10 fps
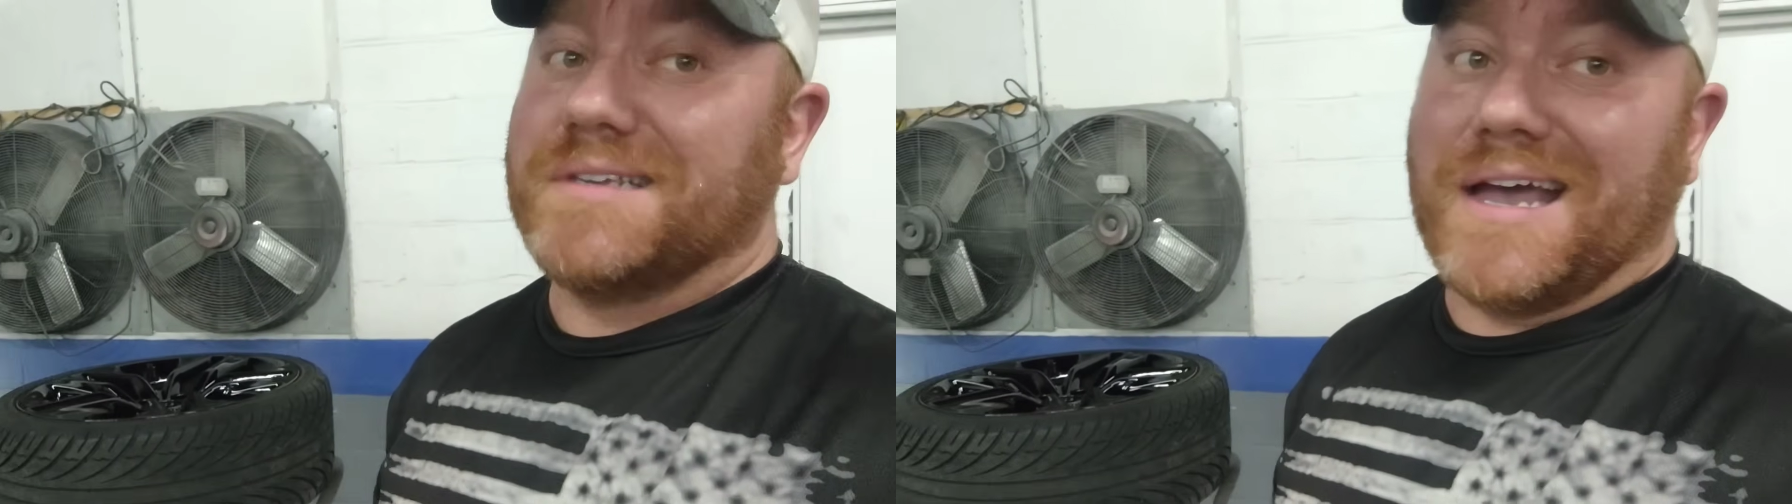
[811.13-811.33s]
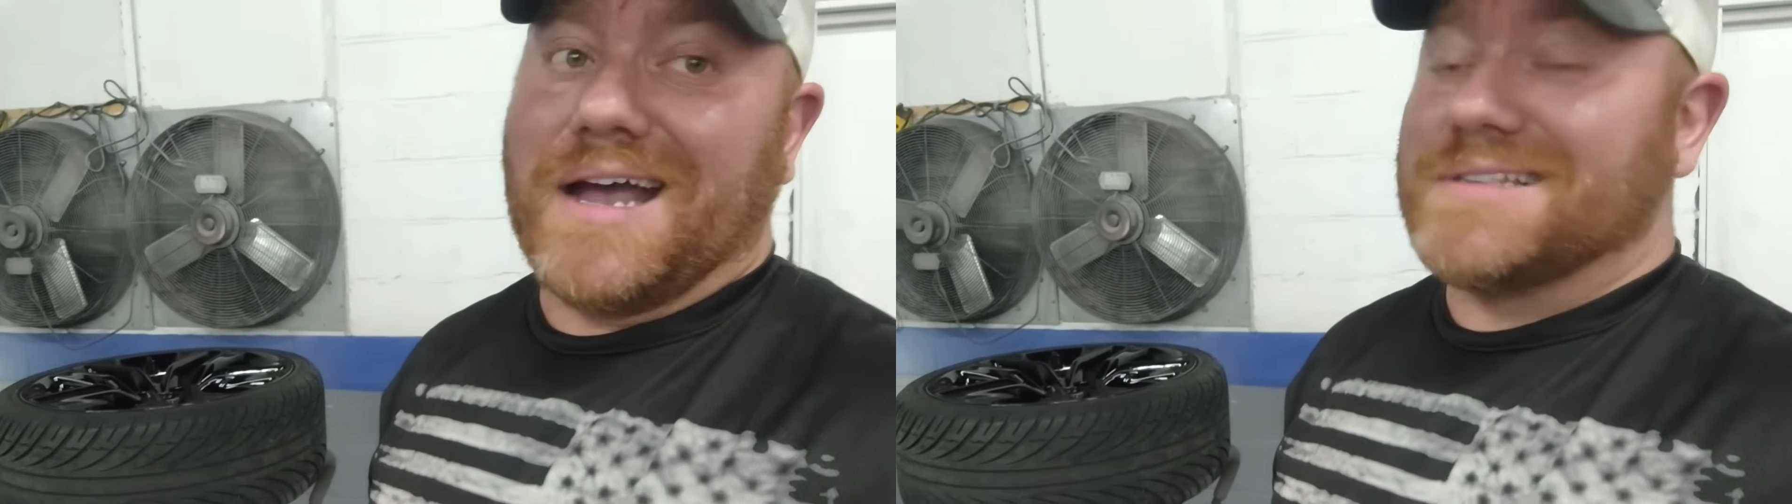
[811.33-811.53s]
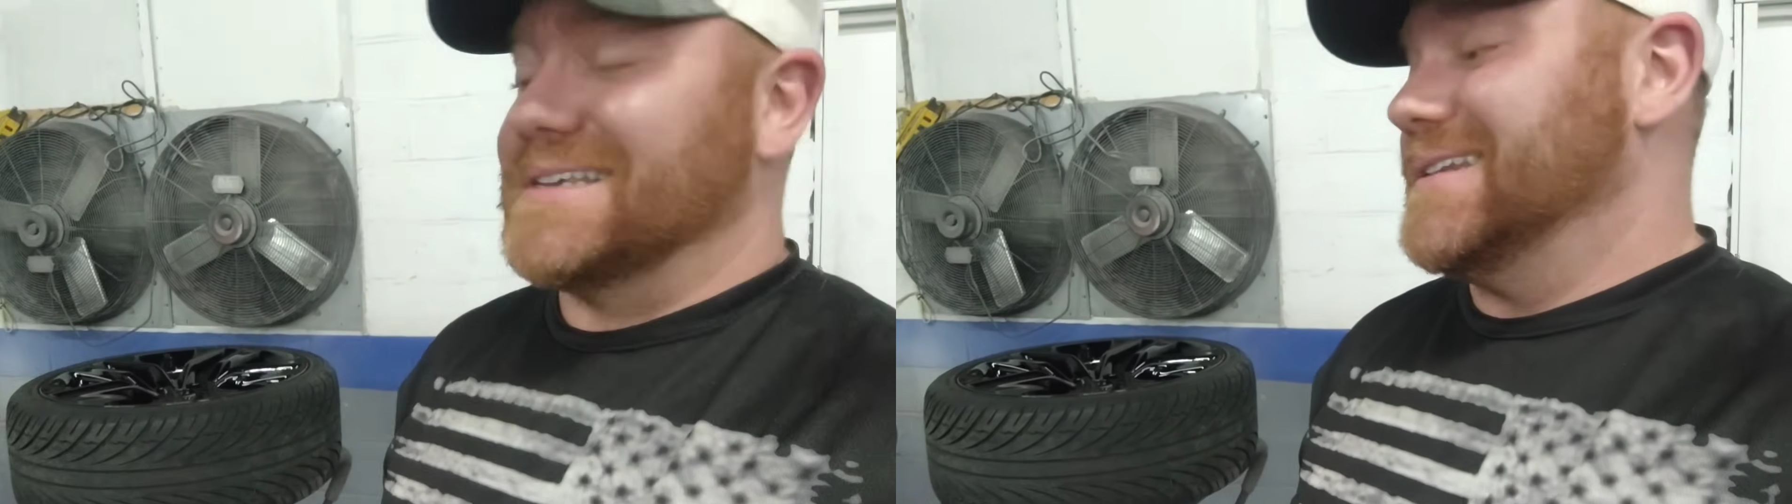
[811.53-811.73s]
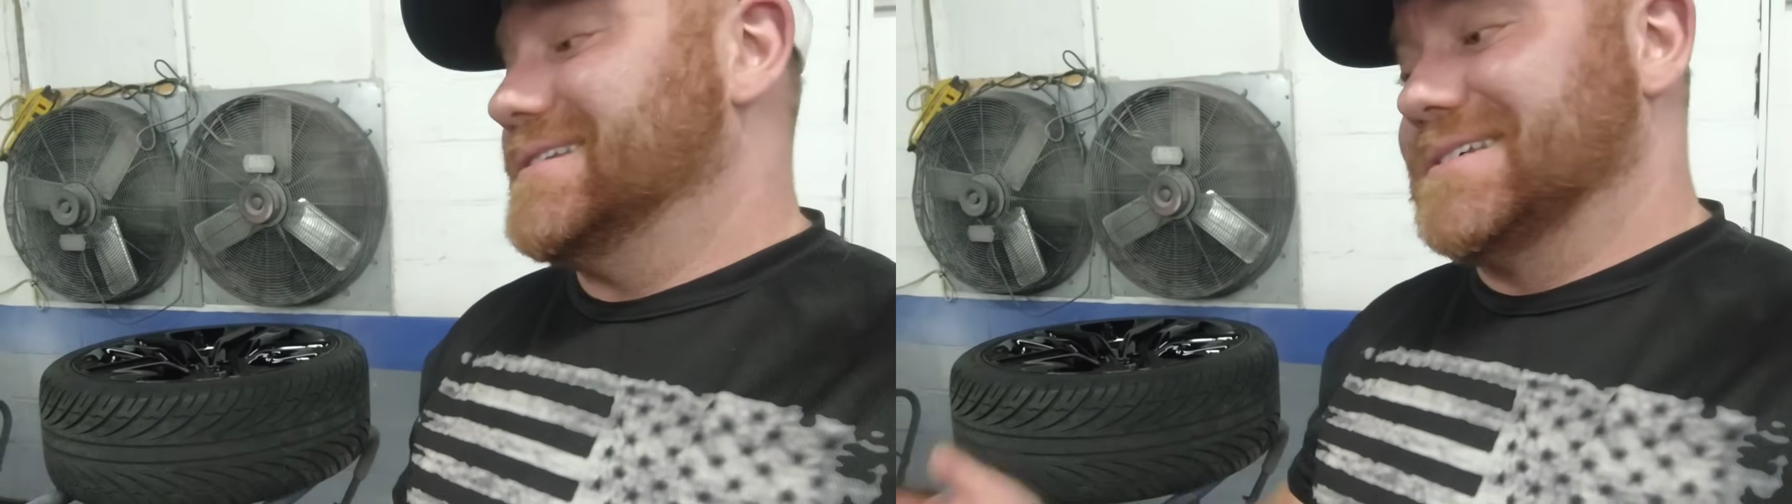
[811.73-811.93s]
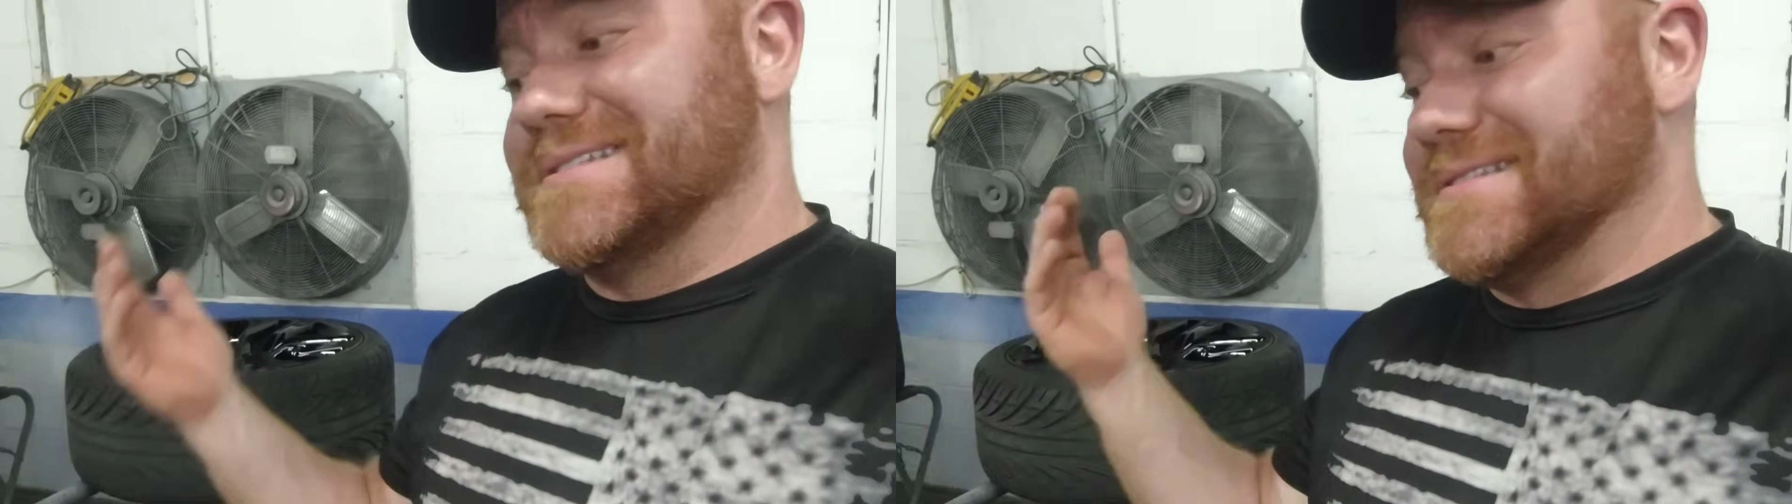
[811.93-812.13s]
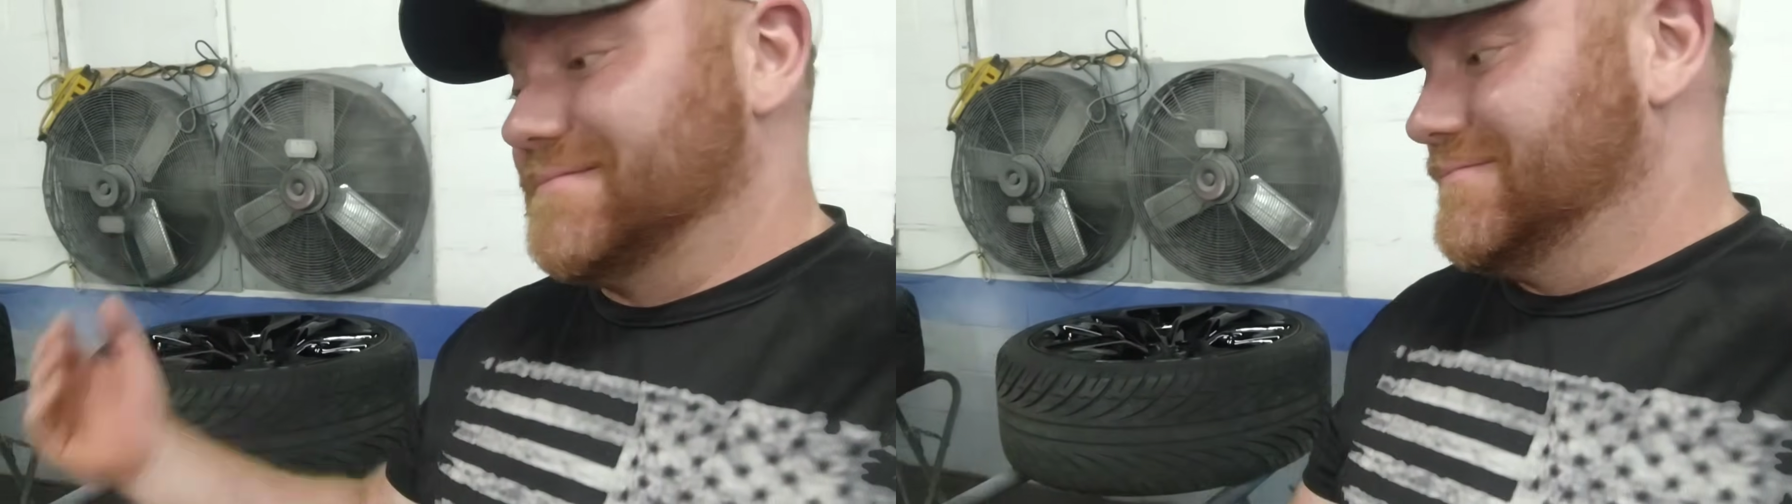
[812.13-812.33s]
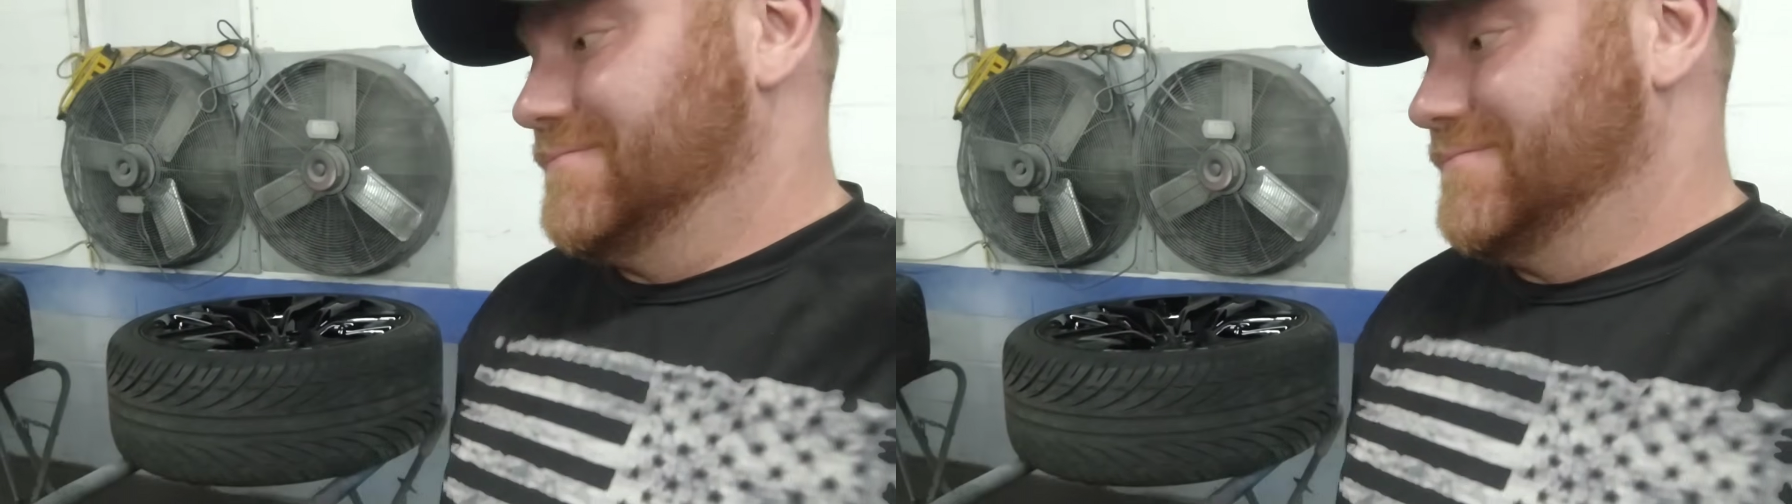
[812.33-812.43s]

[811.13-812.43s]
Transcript: guys, and just